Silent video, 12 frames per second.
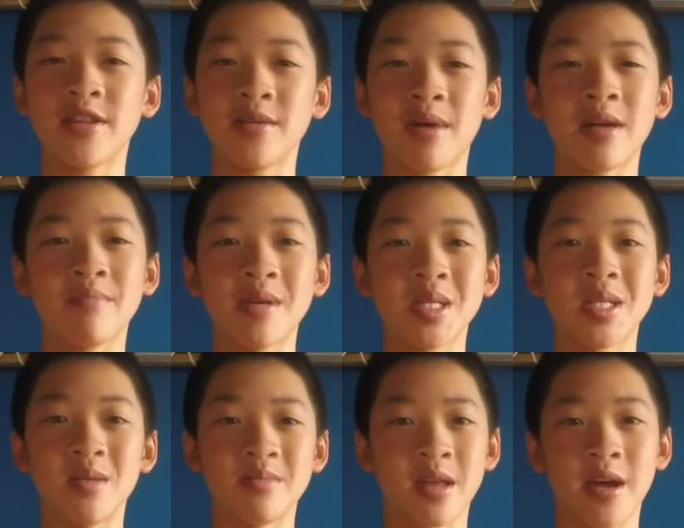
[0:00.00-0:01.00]
There might be
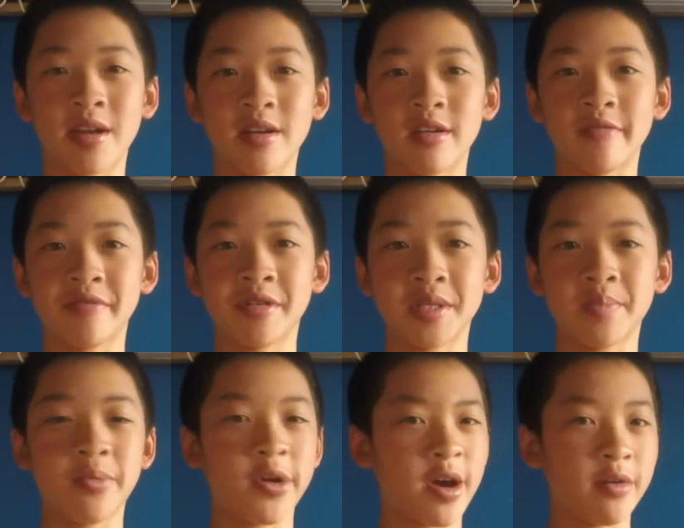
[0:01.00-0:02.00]
some that Nerf just
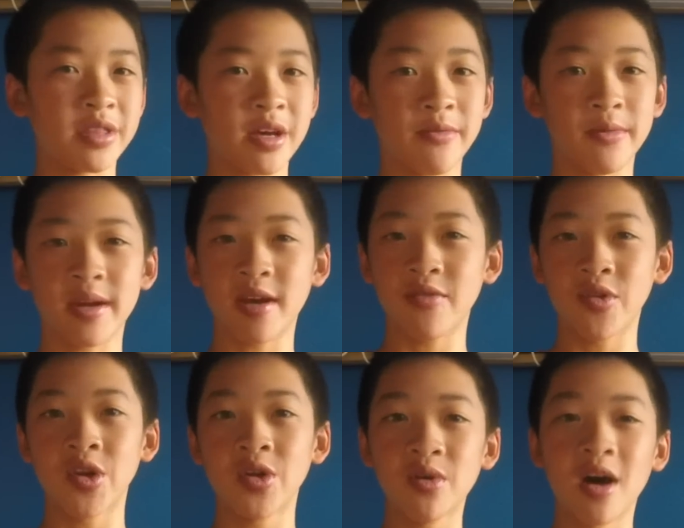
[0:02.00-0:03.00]
put out that we never
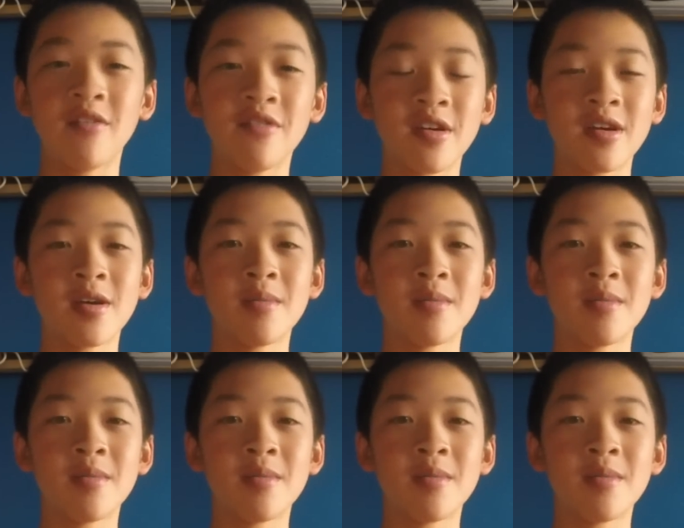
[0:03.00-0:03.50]
knew of,